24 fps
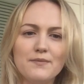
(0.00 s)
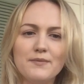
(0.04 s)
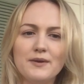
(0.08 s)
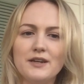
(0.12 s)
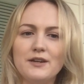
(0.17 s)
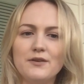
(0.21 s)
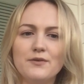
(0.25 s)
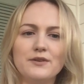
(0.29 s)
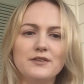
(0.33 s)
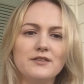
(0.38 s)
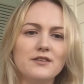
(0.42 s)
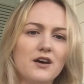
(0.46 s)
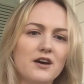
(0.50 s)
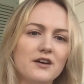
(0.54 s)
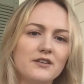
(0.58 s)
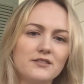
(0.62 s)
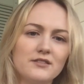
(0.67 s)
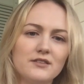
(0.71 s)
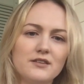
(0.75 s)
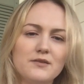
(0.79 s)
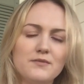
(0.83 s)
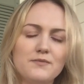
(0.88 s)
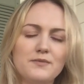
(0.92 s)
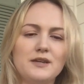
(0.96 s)
and it was
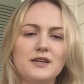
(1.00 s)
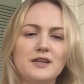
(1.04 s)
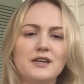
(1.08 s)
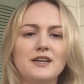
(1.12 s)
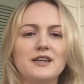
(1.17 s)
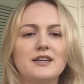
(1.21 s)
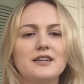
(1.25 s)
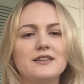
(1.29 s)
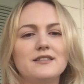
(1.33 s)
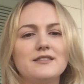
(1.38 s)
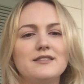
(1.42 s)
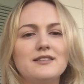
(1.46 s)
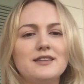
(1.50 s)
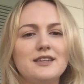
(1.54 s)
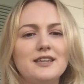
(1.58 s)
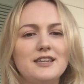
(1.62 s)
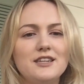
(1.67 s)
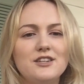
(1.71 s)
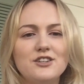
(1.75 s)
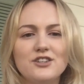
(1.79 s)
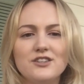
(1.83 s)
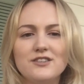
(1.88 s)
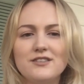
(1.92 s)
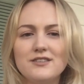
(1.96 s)
awesome because he
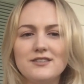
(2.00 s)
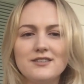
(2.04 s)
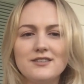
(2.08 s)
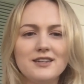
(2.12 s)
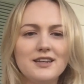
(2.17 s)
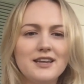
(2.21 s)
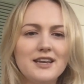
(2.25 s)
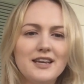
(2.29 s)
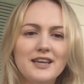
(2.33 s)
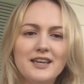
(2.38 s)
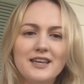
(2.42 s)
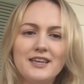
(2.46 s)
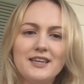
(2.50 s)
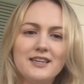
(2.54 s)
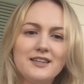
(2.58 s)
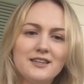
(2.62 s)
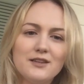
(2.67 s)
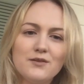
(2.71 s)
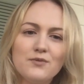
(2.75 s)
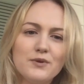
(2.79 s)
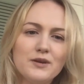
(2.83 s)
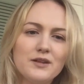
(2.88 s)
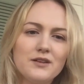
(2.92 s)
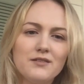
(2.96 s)

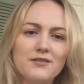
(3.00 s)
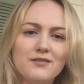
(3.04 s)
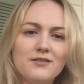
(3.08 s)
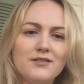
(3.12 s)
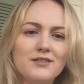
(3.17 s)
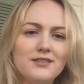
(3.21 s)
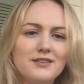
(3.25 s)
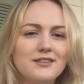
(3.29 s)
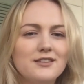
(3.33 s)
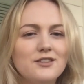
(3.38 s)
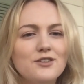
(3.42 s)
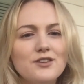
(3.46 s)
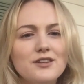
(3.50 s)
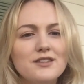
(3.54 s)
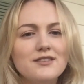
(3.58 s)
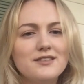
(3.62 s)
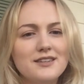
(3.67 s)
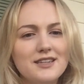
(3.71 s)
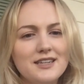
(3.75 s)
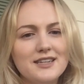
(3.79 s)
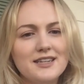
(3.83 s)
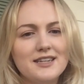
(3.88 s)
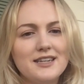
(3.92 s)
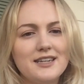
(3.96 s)
did what students
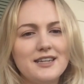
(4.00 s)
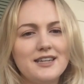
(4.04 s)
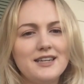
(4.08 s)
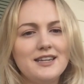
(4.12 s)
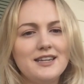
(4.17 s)
needed.